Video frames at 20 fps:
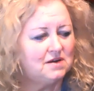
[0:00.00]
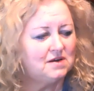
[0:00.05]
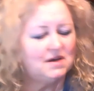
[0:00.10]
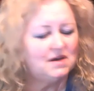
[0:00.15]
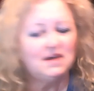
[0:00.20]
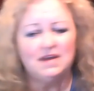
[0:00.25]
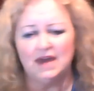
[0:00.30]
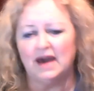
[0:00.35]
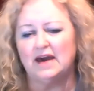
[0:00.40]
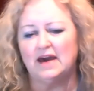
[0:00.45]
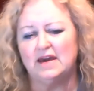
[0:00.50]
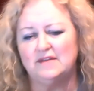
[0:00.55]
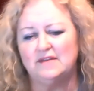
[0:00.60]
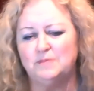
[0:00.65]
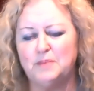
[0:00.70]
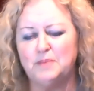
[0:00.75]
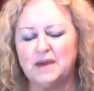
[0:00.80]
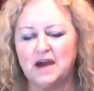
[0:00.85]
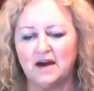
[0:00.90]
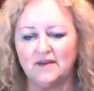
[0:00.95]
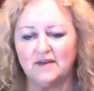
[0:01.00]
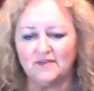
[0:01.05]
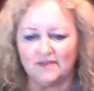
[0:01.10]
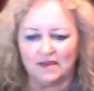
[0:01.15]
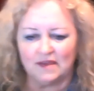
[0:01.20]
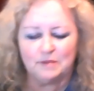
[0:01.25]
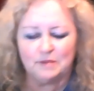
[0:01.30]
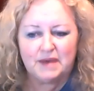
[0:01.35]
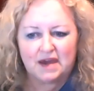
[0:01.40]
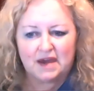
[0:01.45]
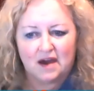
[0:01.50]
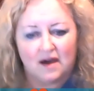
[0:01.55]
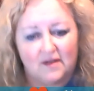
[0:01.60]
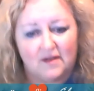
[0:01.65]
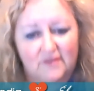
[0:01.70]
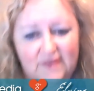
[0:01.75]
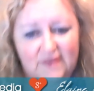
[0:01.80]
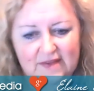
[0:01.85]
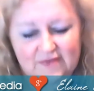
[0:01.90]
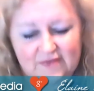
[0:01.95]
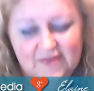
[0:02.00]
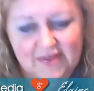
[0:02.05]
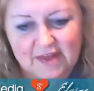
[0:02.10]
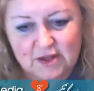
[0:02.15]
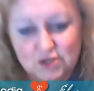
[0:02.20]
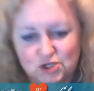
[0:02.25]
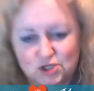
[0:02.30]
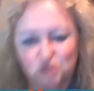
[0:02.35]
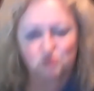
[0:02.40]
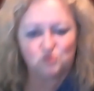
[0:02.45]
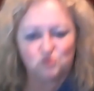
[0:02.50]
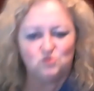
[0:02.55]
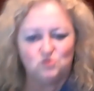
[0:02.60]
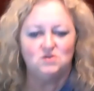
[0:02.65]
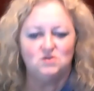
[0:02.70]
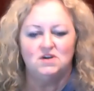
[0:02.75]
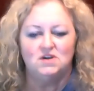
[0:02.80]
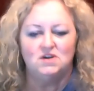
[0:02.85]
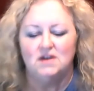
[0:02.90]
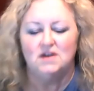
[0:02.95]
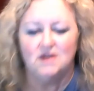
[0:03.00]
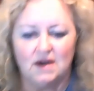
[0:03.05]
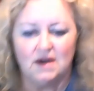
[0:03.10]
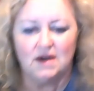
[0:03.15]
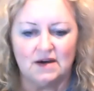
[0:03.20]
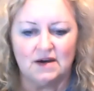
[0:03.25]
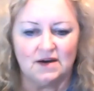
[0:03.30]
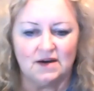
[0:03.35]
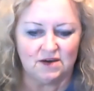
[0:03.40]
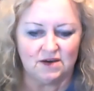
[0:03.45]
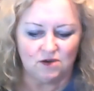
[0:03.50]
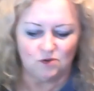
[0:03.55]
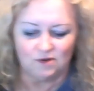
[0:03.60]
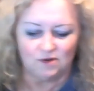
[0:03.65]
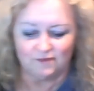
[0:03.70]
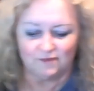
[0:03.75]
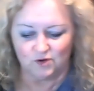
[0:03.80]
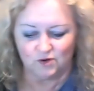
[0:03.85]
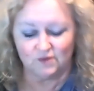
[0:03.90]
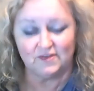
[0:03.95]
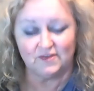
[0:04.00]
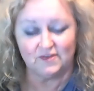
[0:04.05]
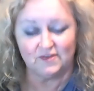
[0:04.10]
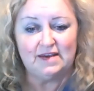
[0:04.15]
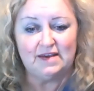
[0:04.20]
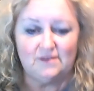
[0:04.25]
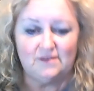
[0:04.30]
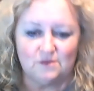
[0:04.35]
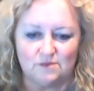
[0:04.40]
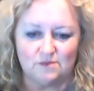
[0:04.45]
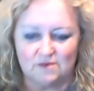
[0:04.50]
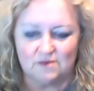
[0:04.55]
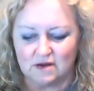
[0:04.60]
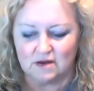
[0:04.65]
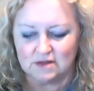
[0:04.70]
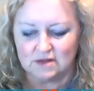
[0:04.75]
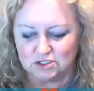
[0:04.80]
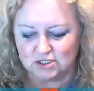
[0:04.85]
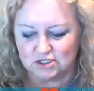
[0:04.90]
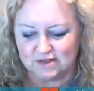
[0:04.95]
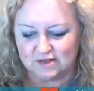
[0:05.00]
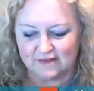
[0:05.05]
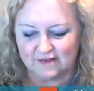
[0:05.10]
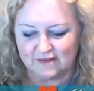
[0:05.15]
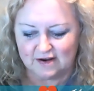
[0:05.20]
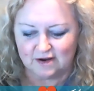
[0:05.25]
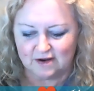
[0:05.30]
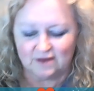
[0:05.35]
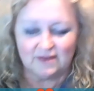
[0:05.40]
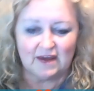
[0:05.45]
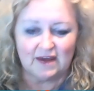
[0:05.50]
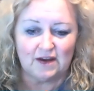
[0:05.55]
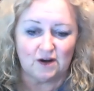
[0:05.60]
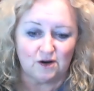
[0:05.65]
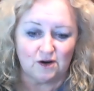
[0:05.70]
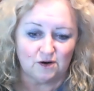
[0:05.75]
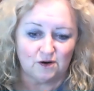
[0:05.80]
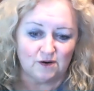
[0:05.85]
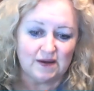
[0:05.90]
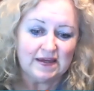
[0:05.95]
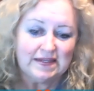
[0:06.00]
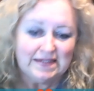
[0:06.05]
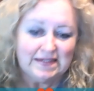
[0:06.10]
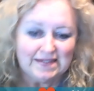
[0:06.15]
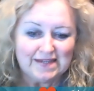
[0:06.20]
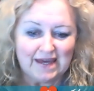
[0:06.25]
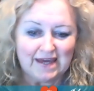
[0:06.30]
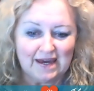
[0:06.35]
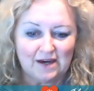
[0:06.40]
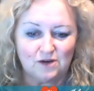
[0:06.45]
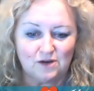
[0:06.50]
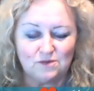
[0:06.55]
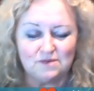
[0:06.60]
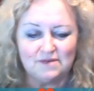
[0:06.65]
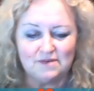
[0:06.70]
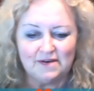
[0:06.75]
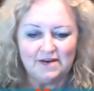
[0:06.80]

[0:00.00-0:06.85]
Yeah, it's because it's the 2 universities or colleges that are in town.